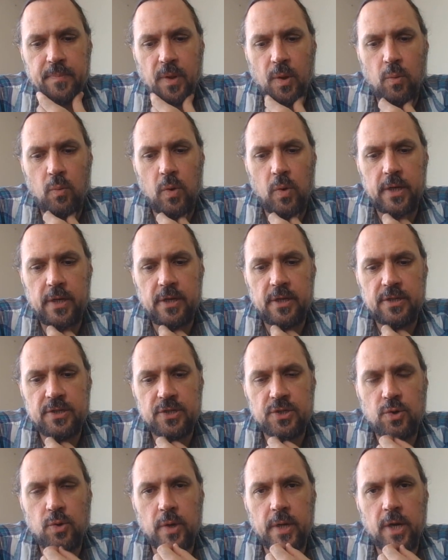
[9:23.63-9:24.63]
what's
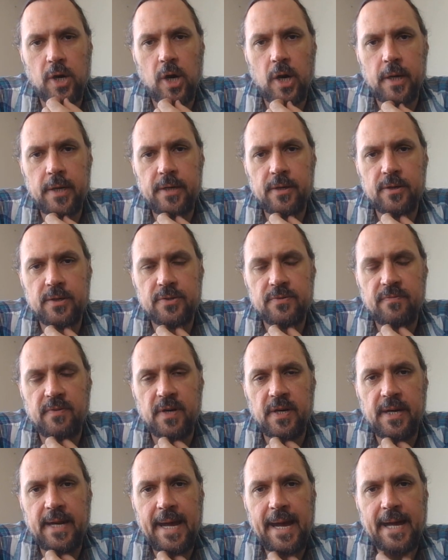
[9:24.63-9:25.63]
going on here isn't
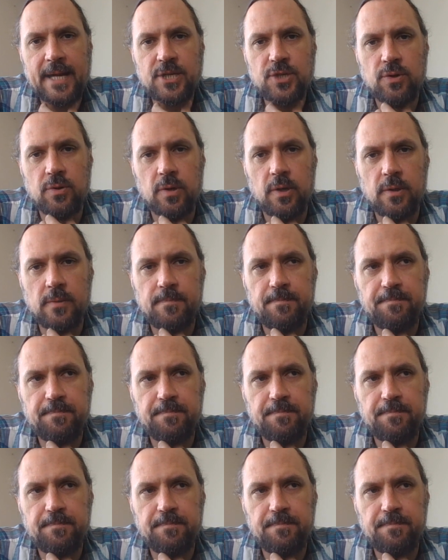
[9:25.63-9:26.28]
very natural.